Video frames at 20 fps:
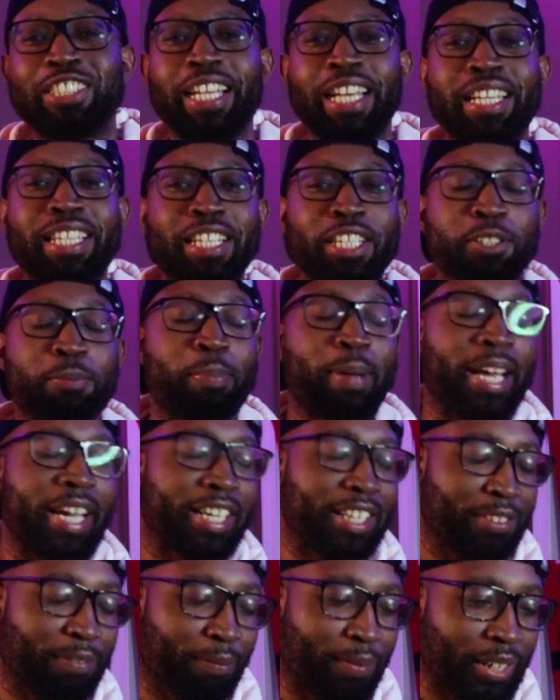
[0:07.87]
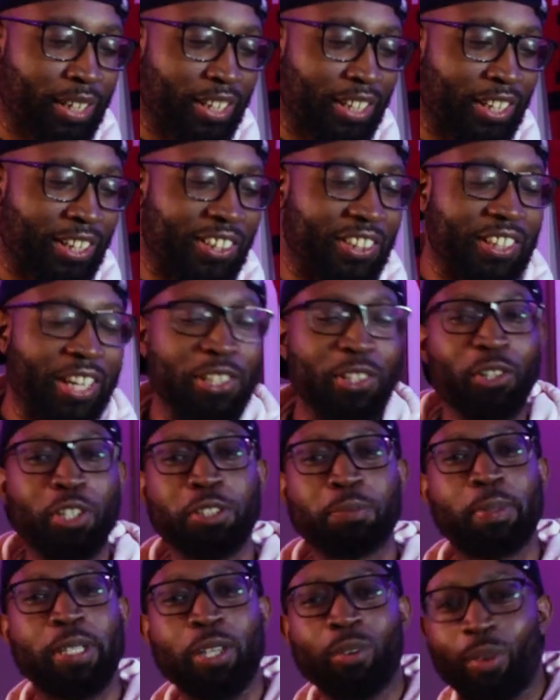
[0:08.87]
JD is back in the video. I know
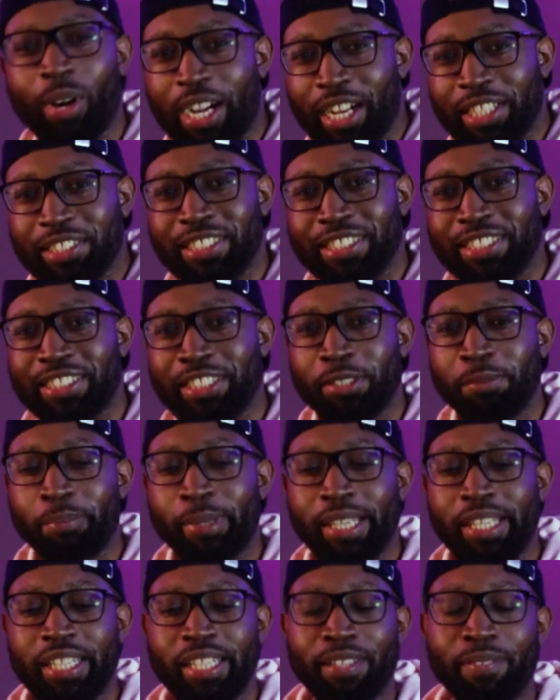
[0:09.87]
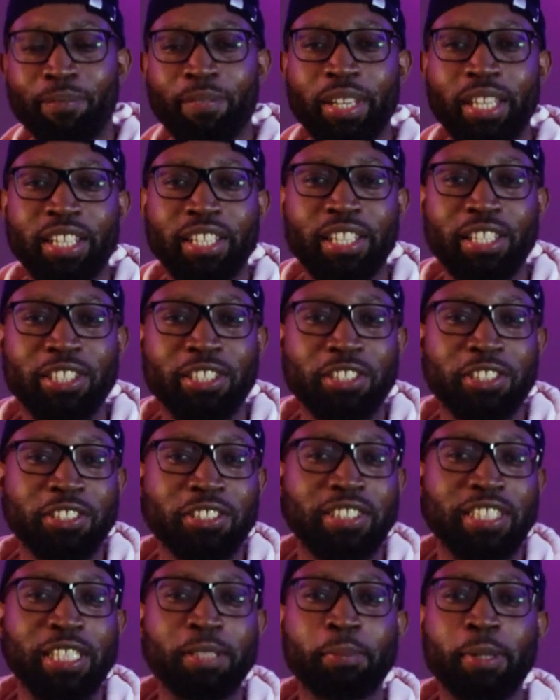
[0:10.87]
it's been a while since he's been in the
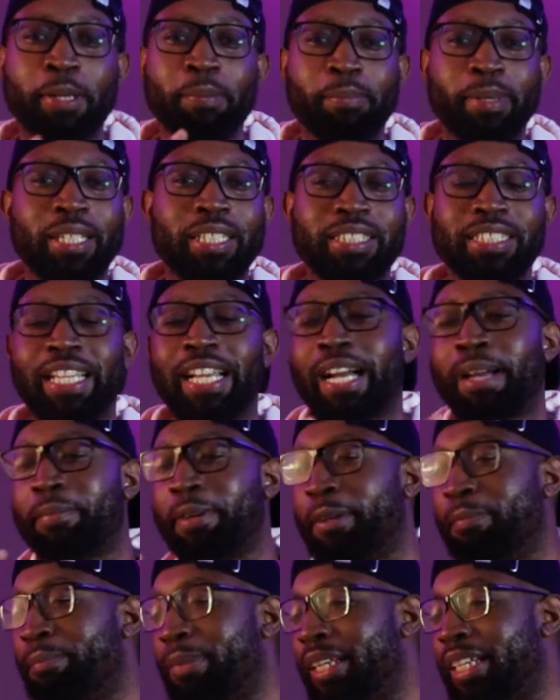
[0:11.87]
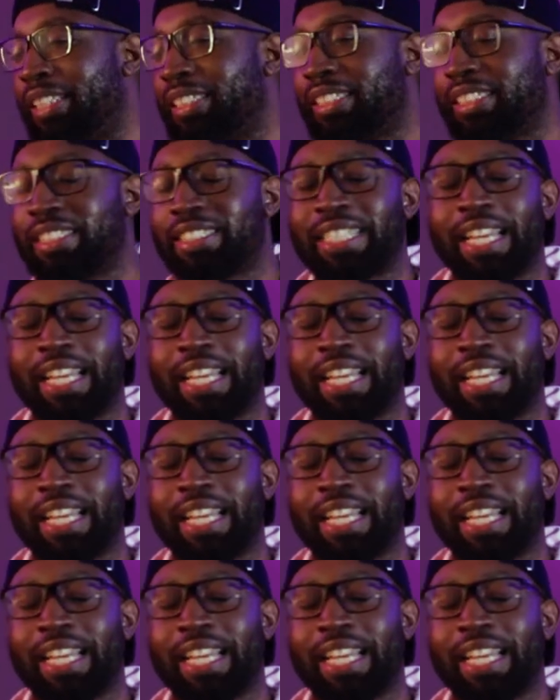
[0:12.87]
videos. He's been busy. I've been busy.